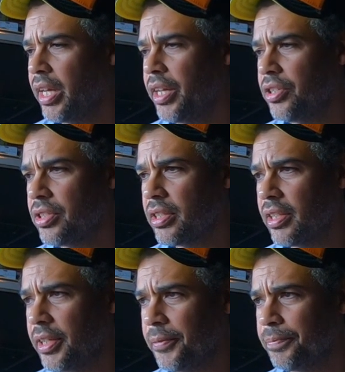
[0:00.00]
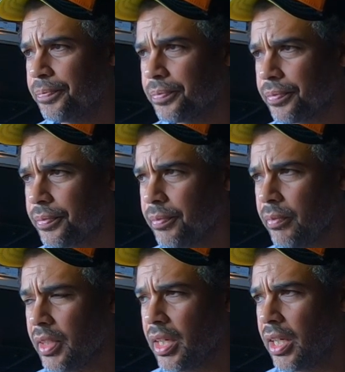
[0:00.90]
Here's the thing.
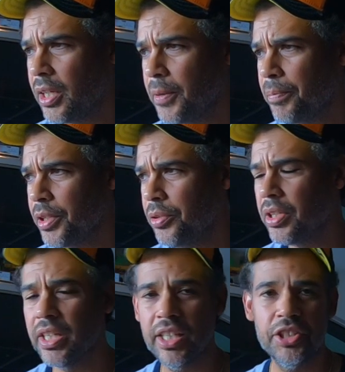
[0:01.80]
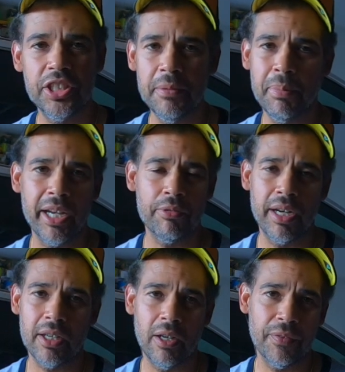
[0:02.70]
Um, you can get a cheap bike
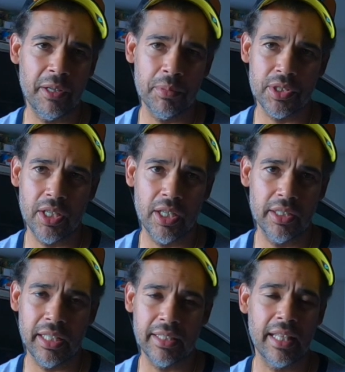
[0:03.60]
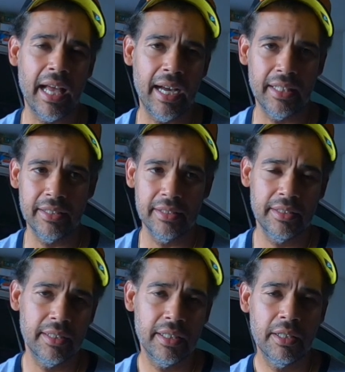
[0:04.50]
rack off Amazon, like the
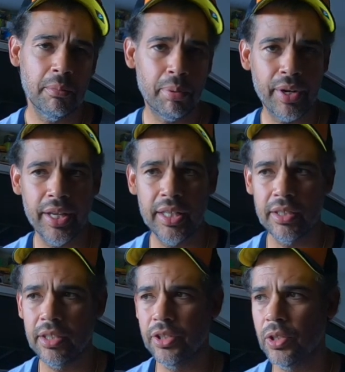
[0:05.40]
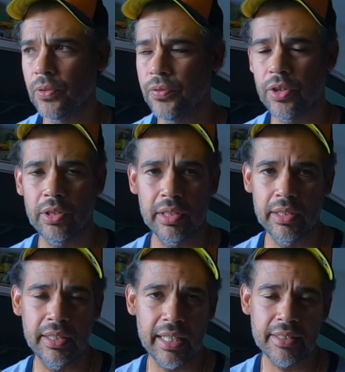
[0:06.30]
Allen brand, you know, for
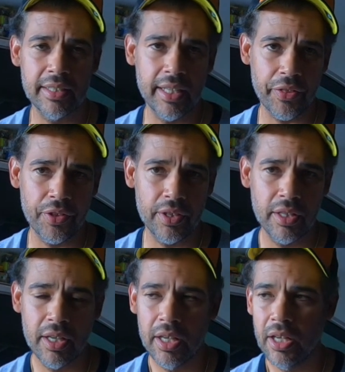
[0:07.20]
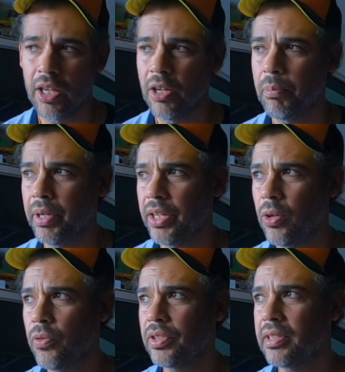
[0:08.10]
next to nothing. But
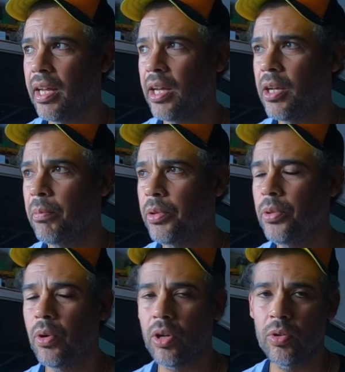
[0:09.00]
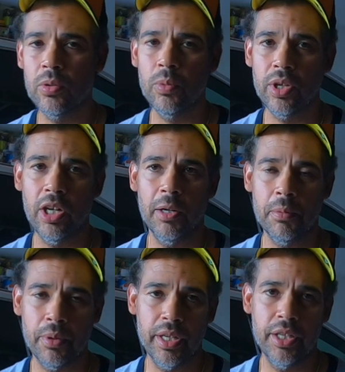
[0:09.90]
over time, you are going to want to
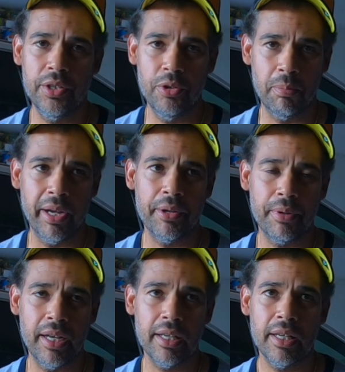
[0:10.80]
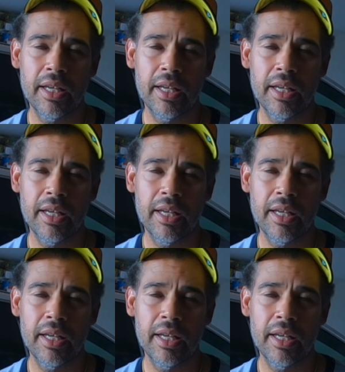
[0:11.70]
upgrade your bike rack.